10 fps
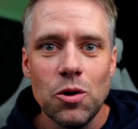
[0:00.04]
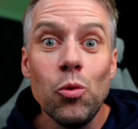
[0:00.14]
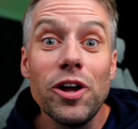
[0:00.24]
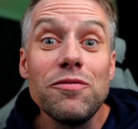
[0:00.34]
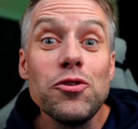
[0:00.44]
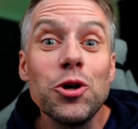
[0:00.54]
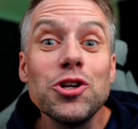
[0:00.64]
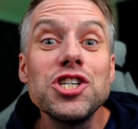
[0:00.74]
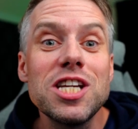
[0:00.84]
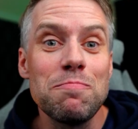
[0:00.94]
What if you
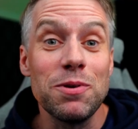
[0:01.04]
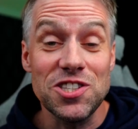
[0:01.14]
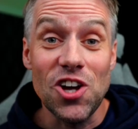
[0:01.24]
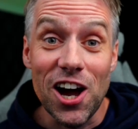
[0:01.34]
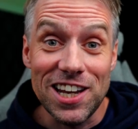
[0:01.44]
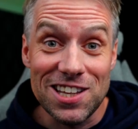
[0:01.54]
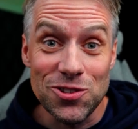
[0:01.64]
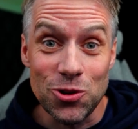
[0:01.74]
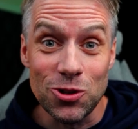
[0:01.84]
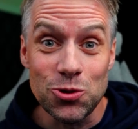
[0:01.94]
could ship a tiny
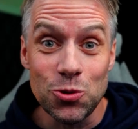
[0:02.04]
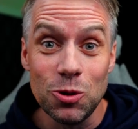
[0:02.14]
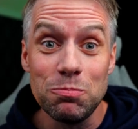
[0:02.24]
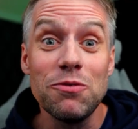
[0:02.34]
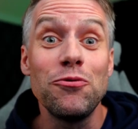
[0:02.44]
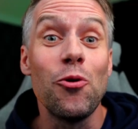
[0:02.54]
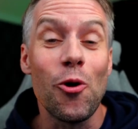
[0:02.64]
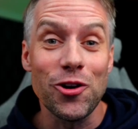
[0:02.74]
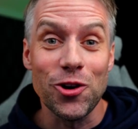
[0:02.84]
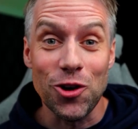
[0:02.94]
internal tool
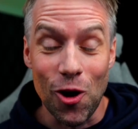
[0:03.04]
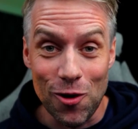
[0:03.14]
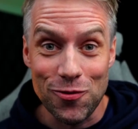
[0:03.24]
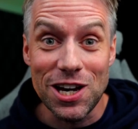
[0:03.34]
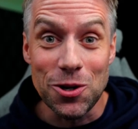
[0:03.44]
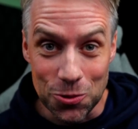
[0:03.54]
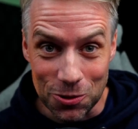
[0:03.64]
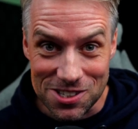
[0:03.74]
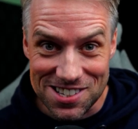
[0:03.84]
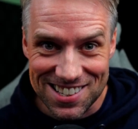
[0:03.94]
before your coffee
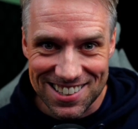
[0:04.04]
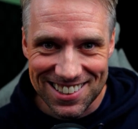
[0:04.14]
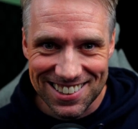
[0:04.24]
cools?